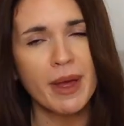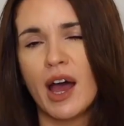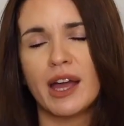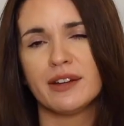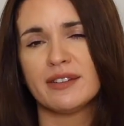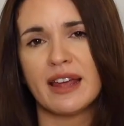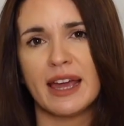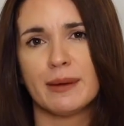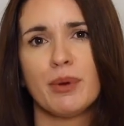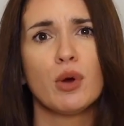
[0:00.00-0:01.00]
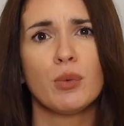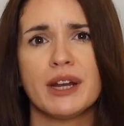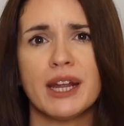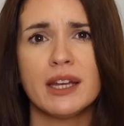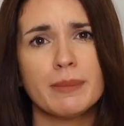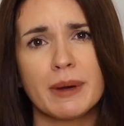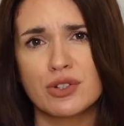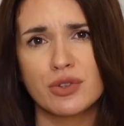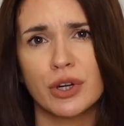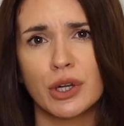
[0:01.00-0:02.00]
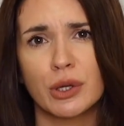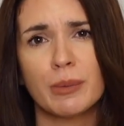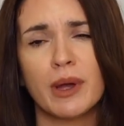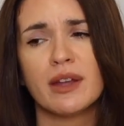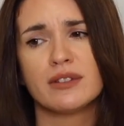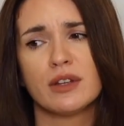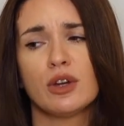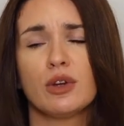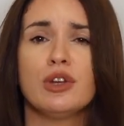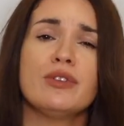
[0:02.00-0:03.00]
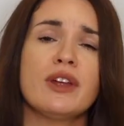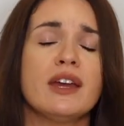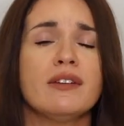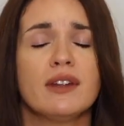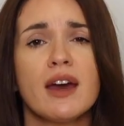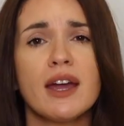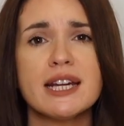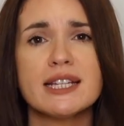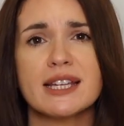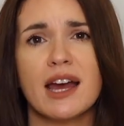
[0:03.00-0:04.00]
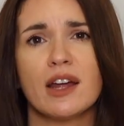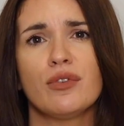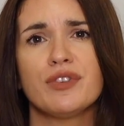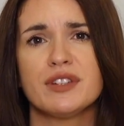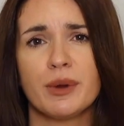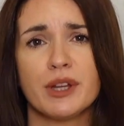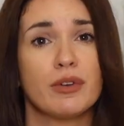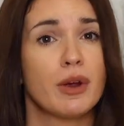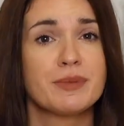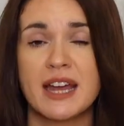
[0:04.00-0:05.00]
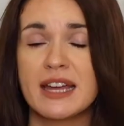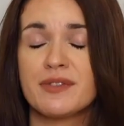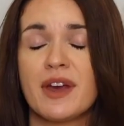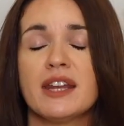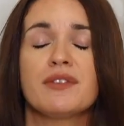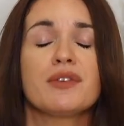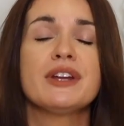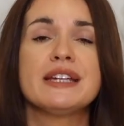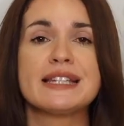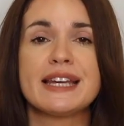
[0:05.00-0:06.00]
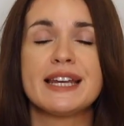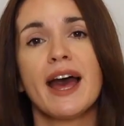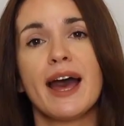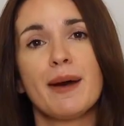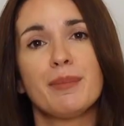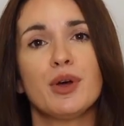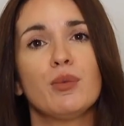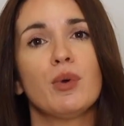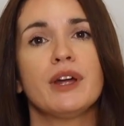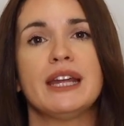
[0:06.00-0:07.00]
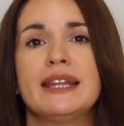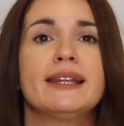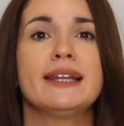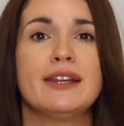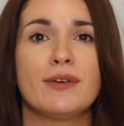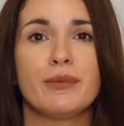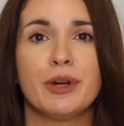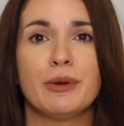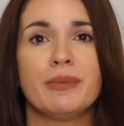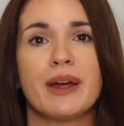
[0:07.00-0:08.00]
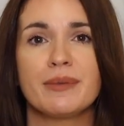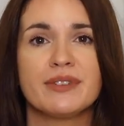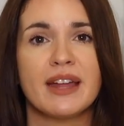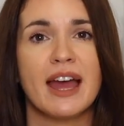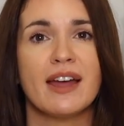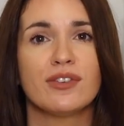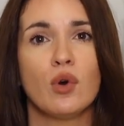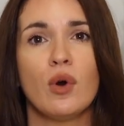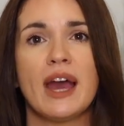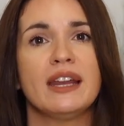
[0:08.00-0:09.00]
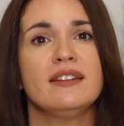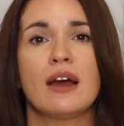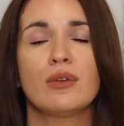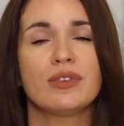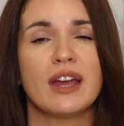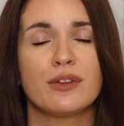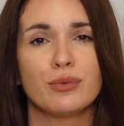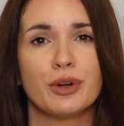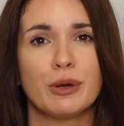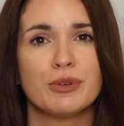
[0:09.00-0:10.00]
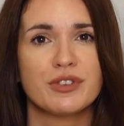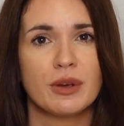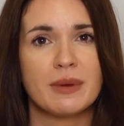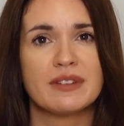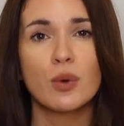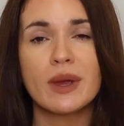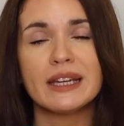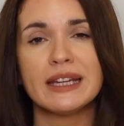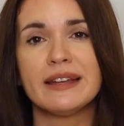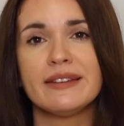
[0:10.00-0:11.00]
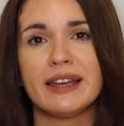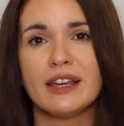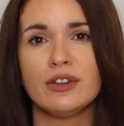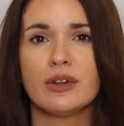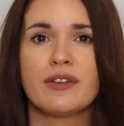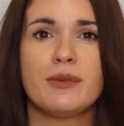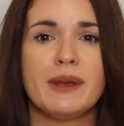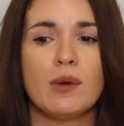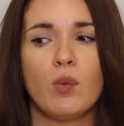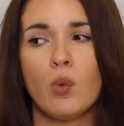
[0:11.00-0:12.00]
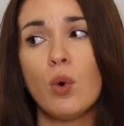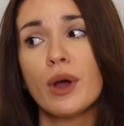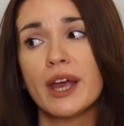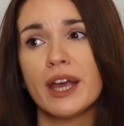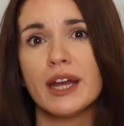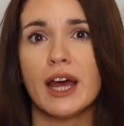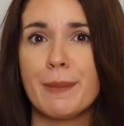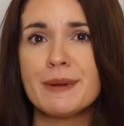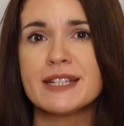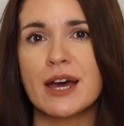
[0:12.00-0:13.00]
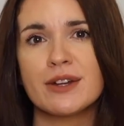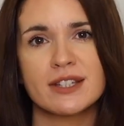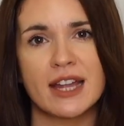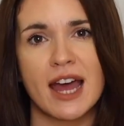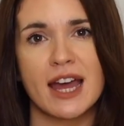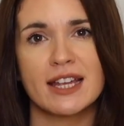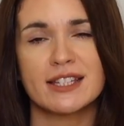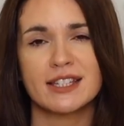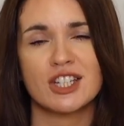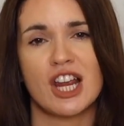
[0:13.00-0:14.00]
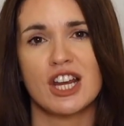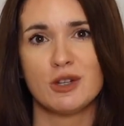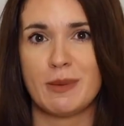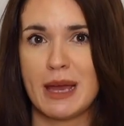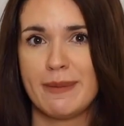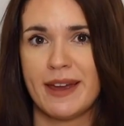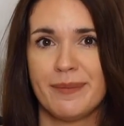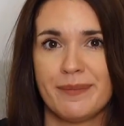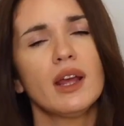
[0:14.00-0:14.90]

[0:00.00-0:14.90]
I'd say put one in your bedroom so you'll use that in the night, and obviously when you're upstairs for any other reason, and put one in the living room downstairs or any downstairs room just so it's quick and easy. You don't have to be walking up and down the stairs to change your baby.